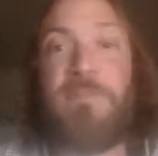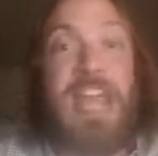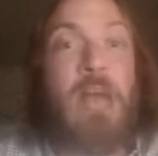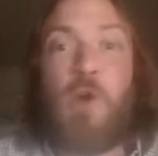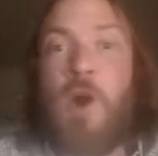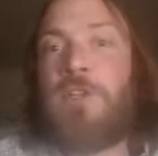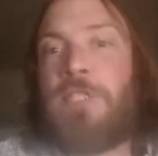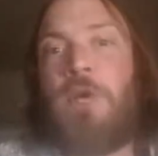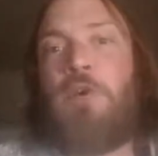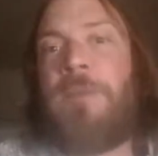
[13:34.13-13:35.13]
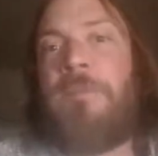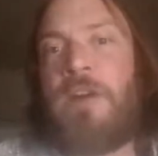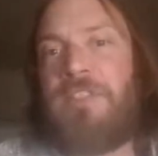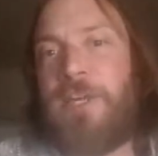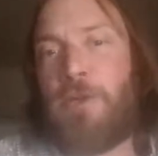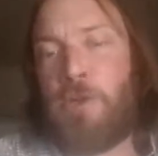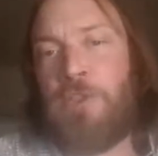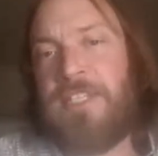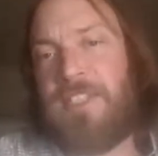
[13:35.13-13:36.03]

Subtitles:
They were also among the early